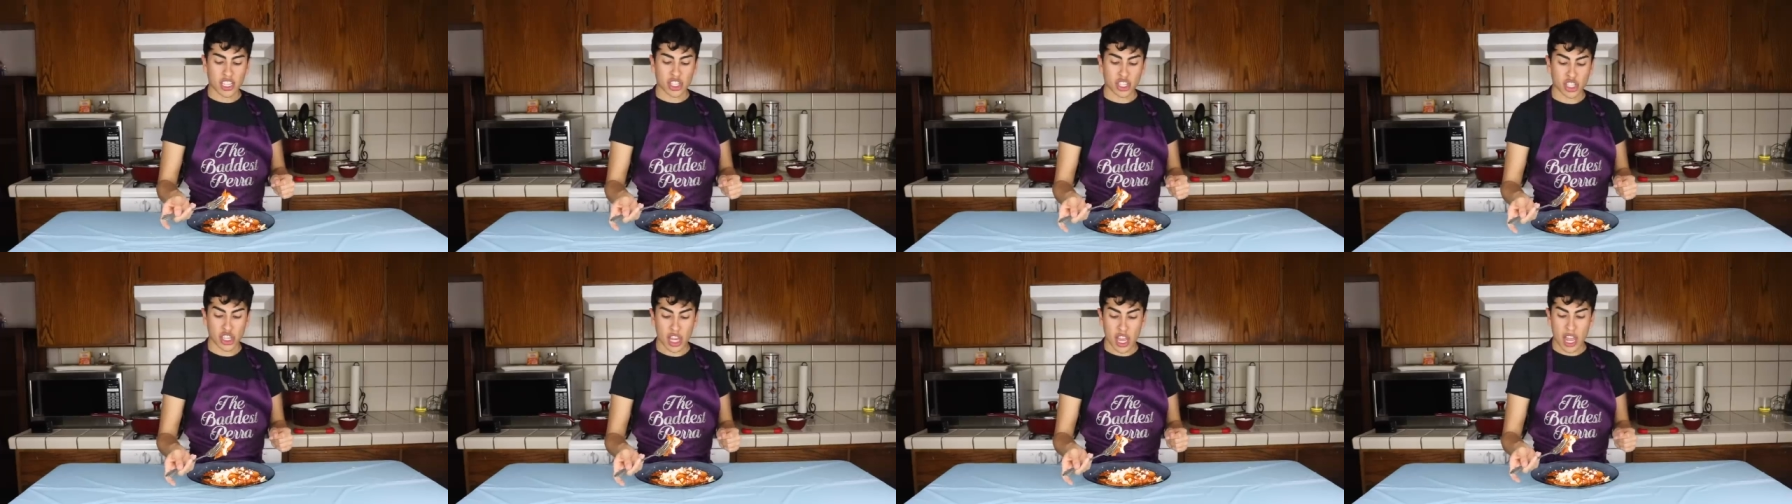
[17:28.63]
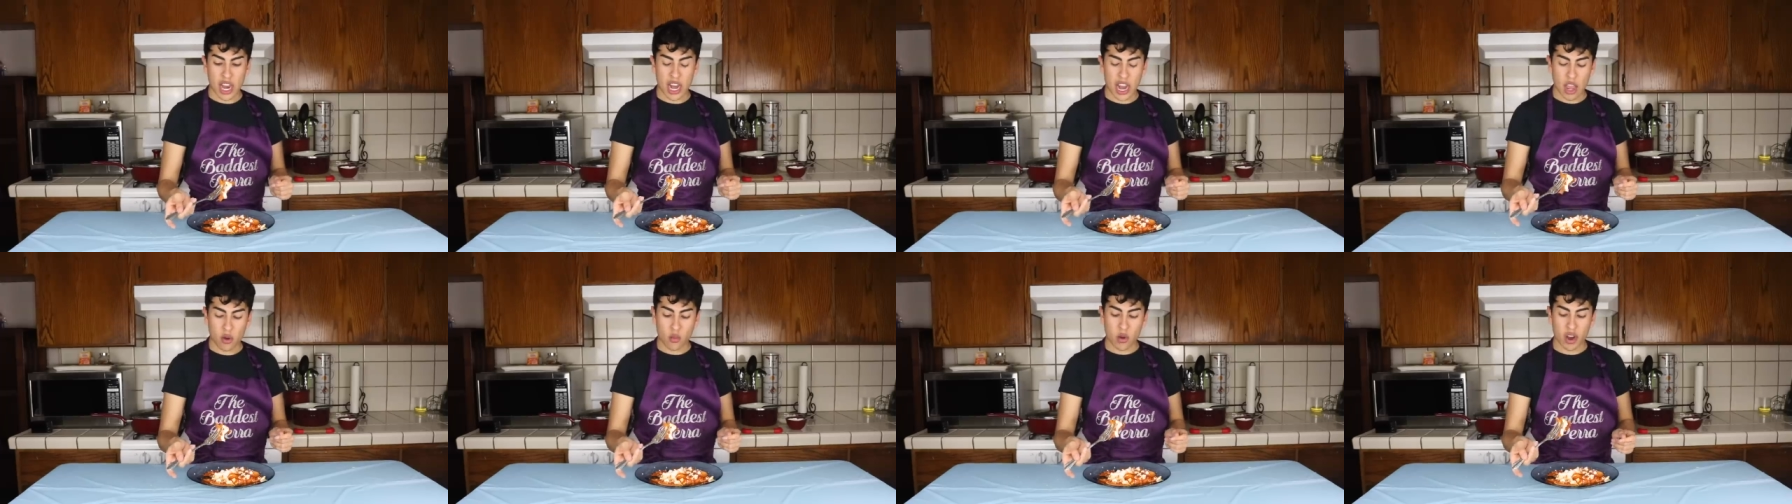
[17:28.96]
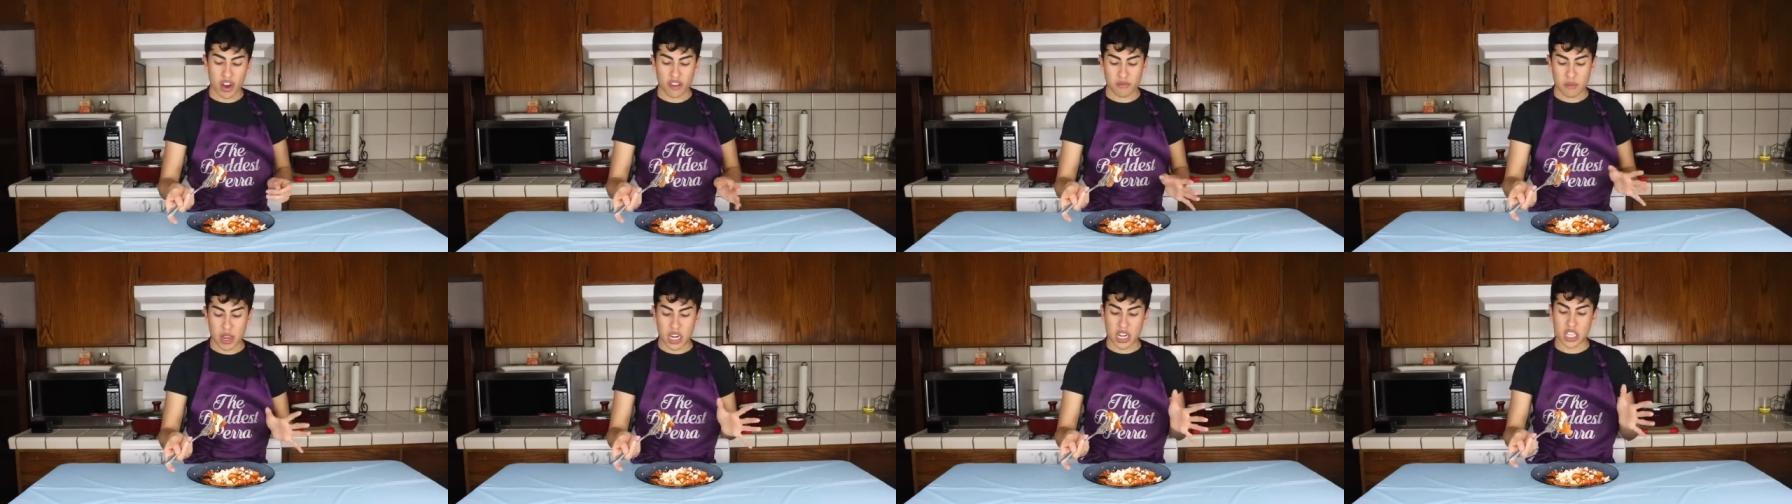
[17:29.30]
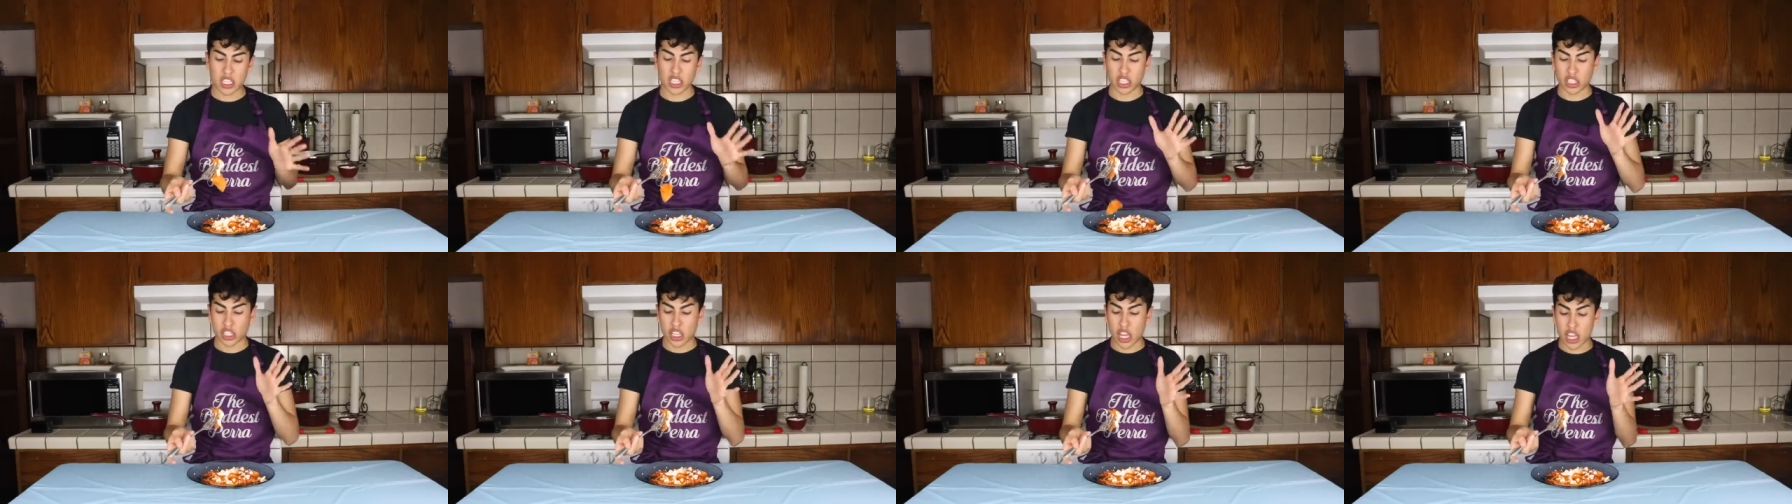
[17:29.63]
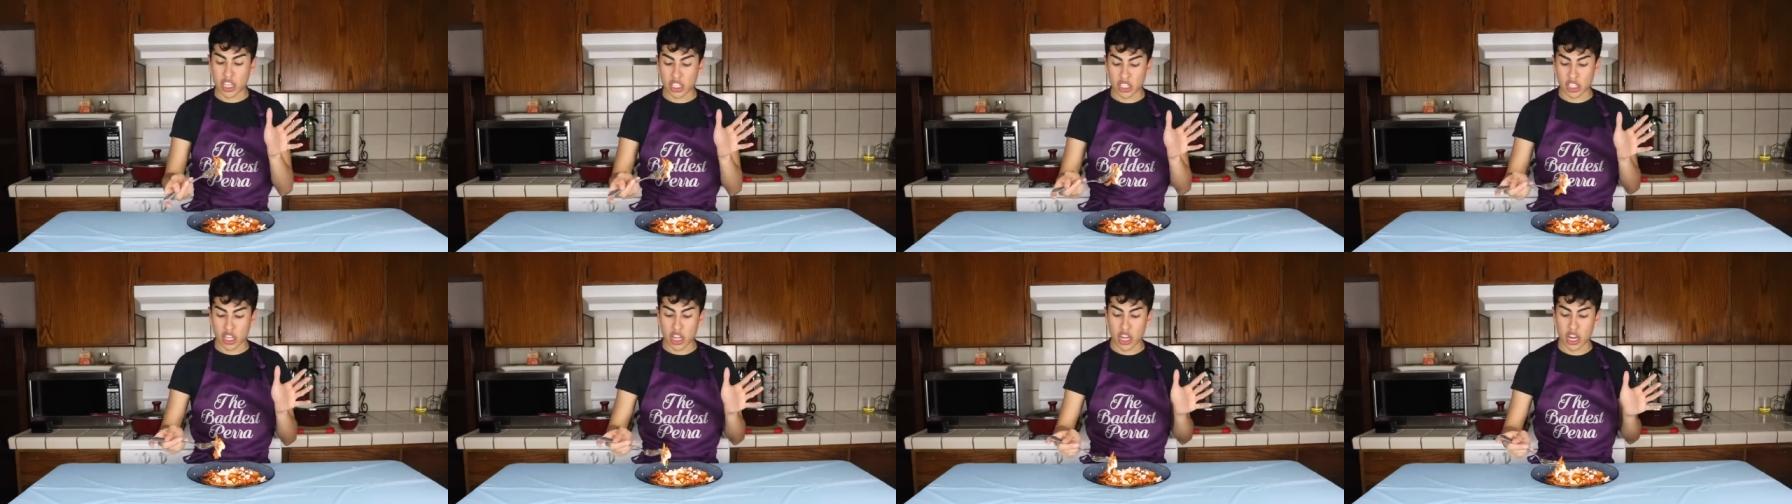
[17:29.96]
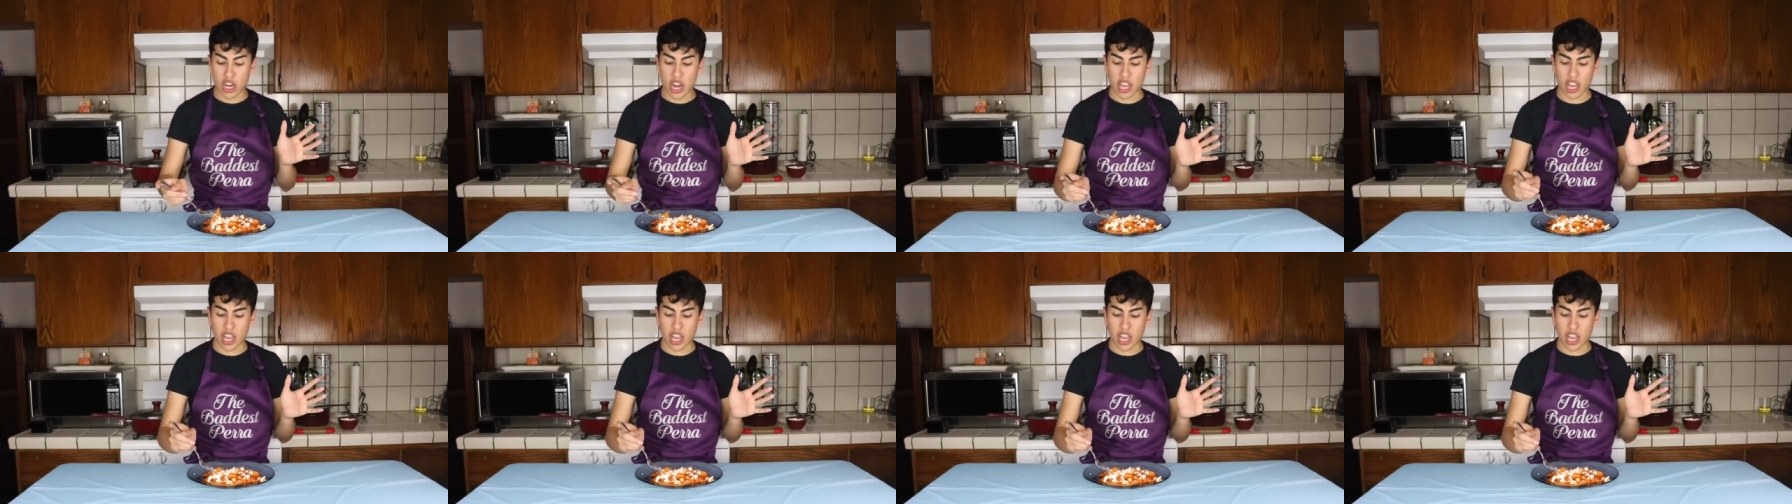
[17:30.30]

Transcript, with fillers: shit, like what if mine doesn't taste good?